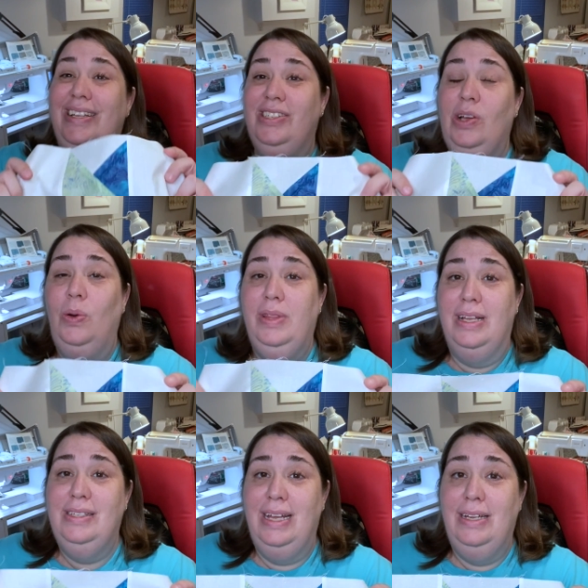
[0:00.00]
sew
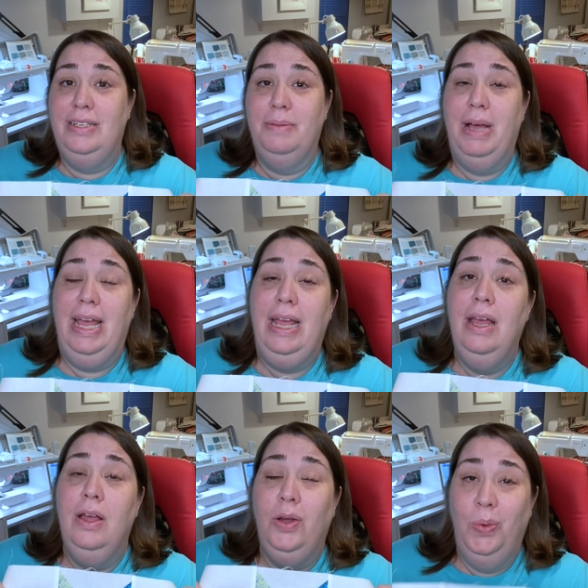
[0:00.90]
this into my
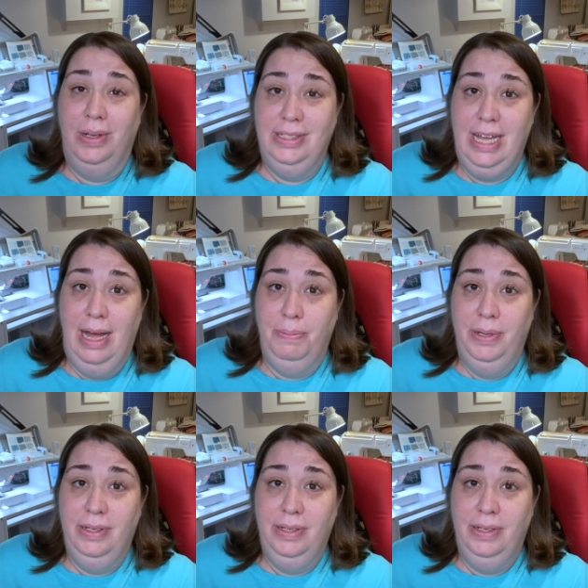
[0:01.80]
quilt top.